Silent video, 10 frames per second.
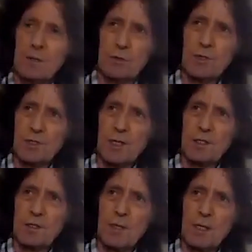daughter says
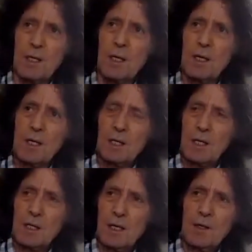to me
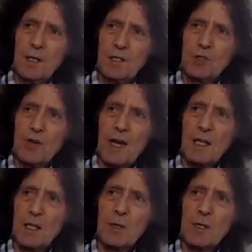that there's a track
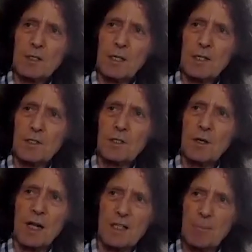here they want you to listen to,
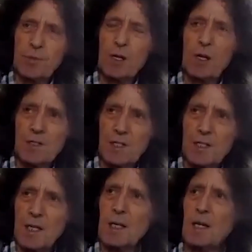I'll say put it on the
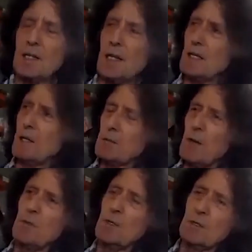CD and I'll take it up to my
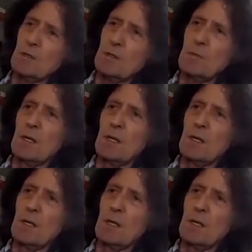music room.